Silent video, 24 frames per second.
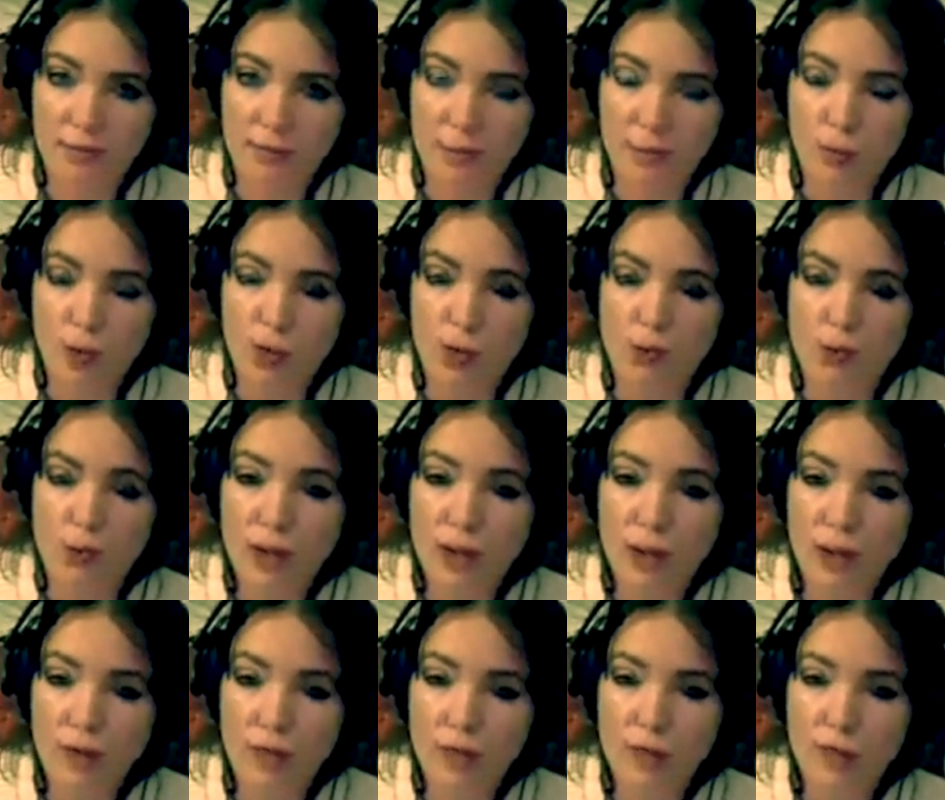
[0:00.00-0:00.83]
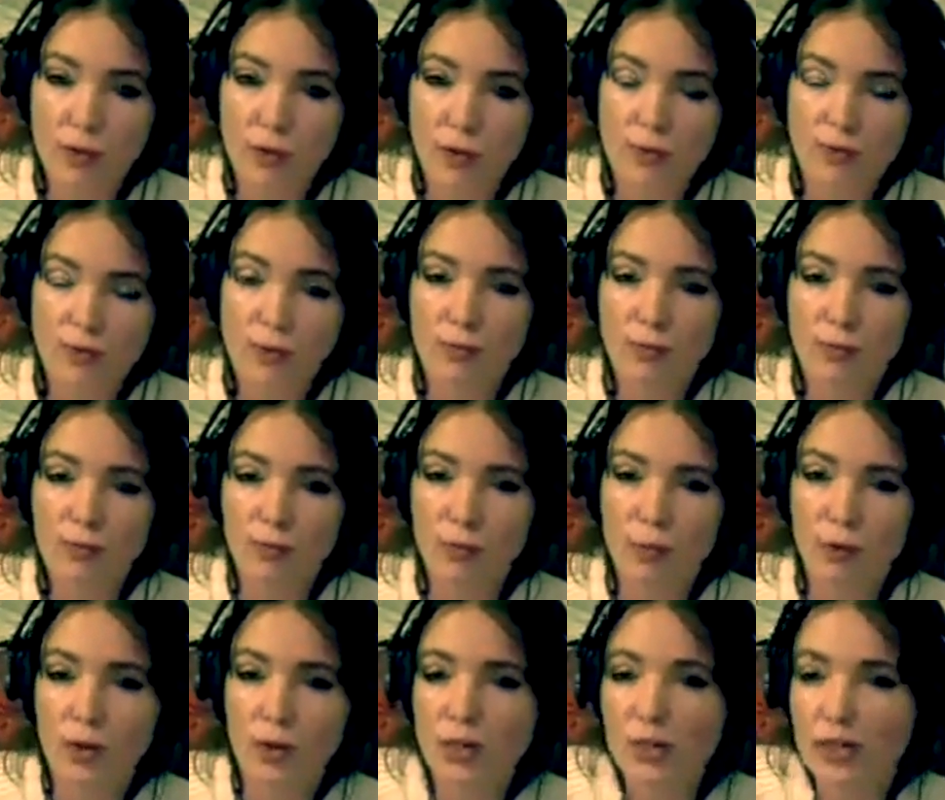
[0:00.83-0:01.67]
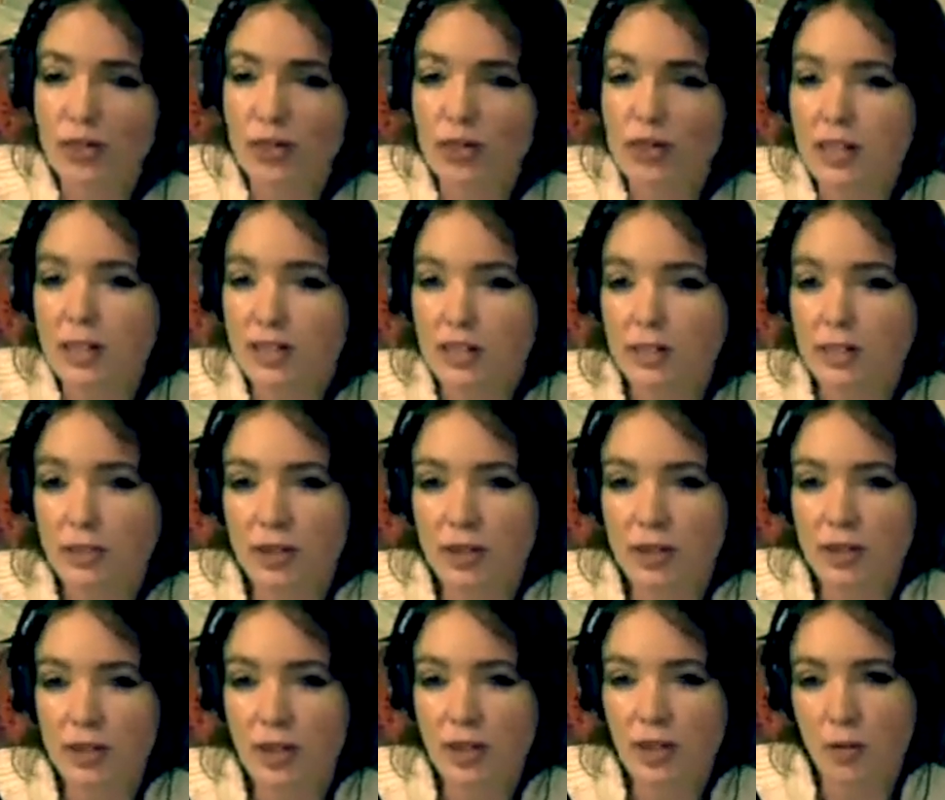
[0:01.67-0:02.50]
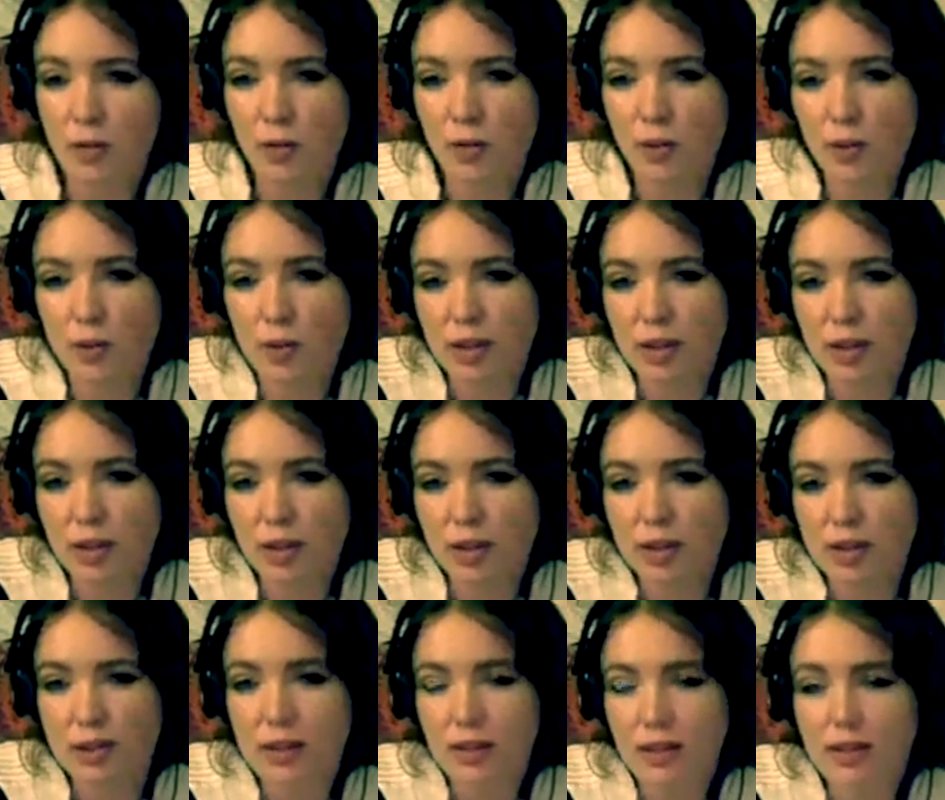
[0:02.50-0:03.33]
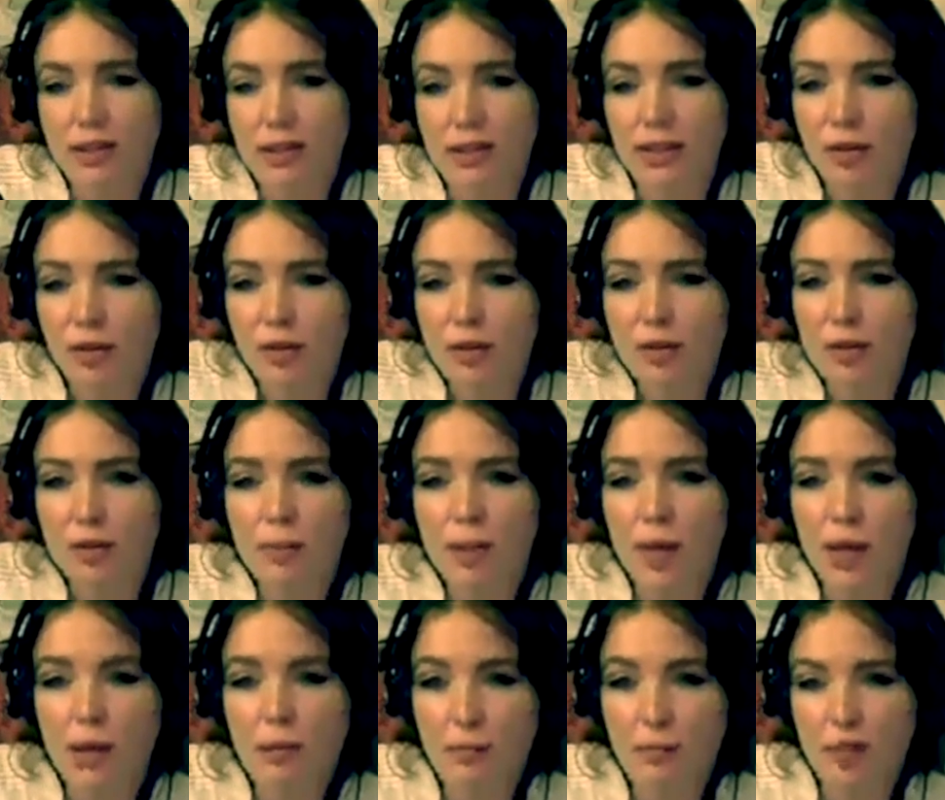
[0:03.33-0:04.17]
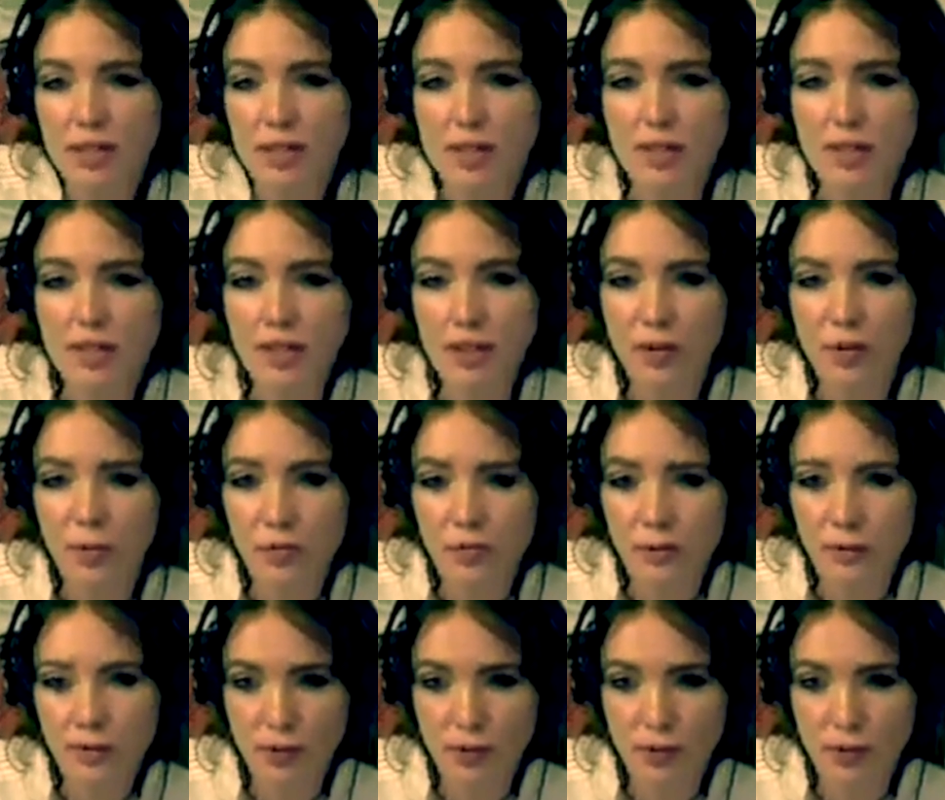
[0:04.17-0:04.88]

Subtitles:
where you've come from, what keys are in there, what can I learn about myself